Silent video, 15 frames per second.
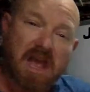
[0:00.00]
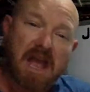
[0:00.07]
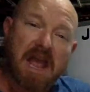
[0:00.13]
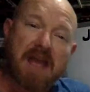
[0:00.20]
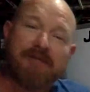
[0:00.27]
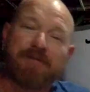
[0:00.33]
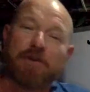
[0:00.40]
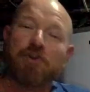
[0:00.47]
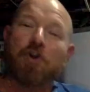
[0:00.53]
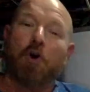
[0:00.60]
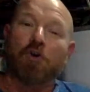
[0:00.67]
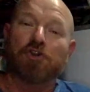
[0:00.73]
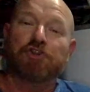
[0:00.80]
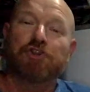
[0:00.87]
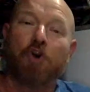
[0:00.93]
If you're
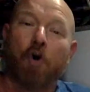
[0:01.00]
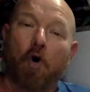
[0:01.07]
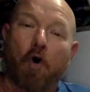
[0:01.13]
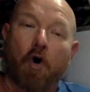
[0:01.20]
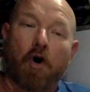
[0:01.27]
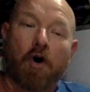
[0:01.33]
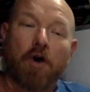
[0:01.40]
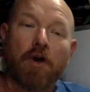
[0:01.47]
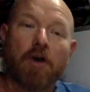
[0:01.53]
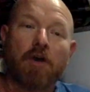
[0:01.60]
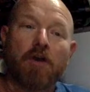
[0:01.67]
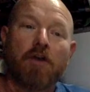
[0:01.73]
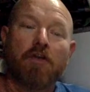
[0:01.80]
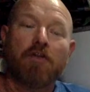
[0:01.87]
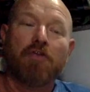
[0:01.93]
not sure
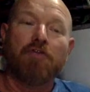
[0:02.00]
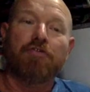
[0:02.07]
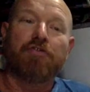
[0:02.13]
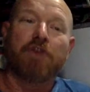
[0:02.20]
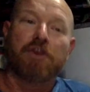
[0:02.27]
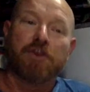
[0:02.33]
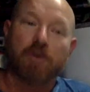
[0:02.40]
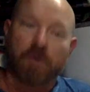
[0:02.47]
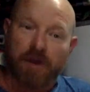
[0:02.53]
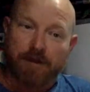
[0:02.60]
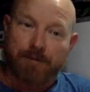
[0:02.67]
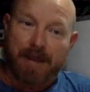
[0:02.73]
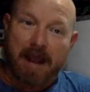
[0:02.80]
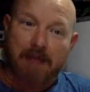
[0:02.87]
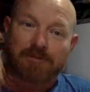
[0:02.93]
that you're going to
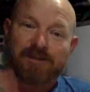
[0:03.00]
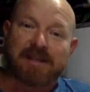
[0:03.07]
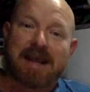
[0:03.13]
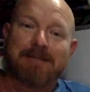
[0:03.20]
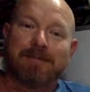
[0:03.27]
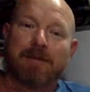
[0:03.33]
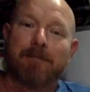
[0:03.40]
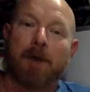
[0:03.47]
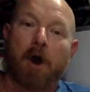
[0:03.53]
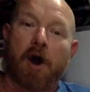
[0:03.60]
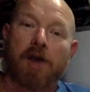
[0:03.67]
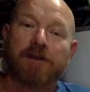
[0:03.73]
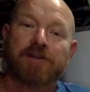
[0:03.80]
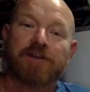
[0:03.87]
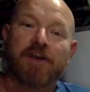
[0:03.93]
be able to keep your
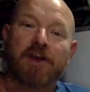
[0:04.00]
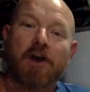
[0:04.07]
mind